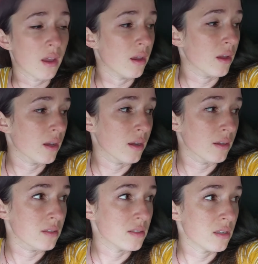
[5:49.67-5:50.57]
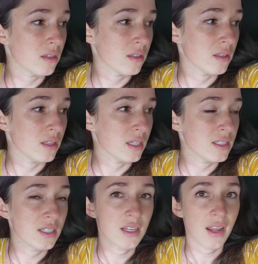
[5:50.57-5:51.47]
And they
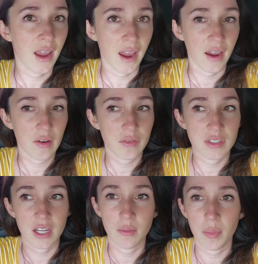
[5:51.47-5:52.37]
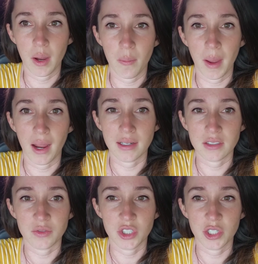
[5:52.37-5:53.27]
didn't have 10-pound
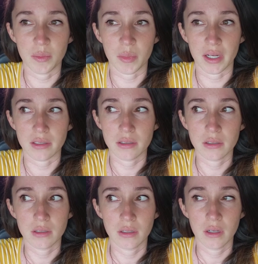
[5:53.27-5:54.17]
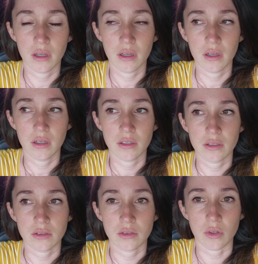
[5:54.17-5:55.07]
bags of chicken breast,
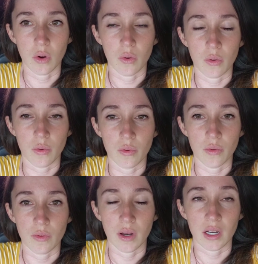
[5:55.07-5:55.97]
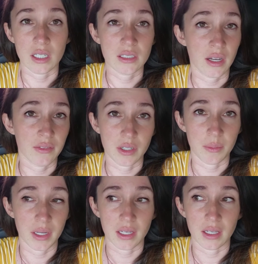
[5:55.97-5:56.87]
so I guess I have to
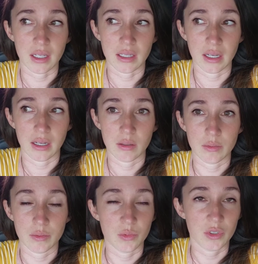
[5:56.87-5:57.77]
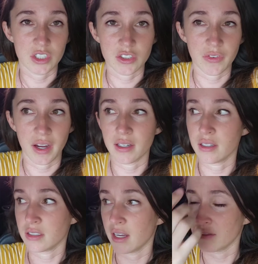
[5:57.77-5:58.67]
come back and get that, which is fine
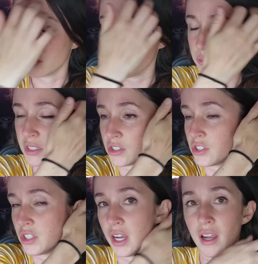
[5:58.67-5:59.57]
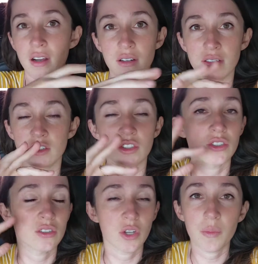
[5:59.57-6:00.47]
because I have so
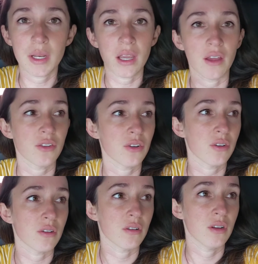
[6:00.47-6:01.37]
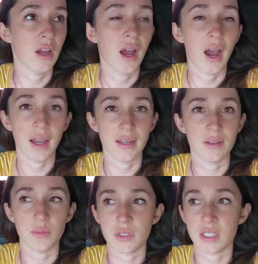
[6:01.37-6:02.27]
many other
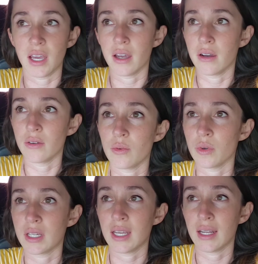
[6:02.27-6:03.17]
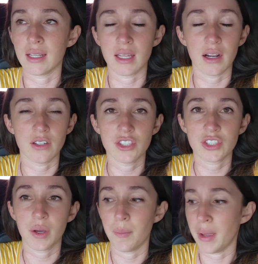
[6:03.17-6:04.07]
items that we're getting that I'll
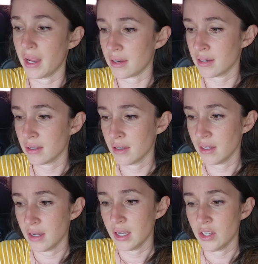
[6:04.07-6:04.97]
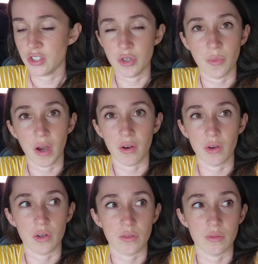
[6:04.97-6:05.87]
just come back
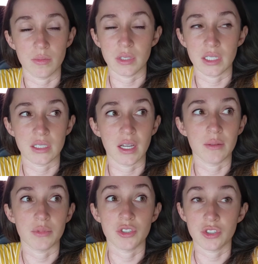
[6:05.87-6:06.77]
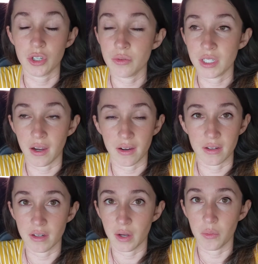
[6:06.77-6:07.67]
tomorrow because I am so
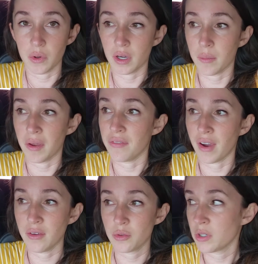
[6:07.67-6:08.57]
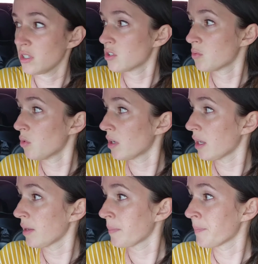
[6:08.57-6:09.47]
tired. I woke up at 5:20 this
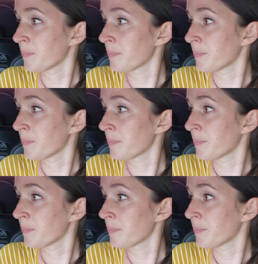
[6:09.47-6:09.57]
morning.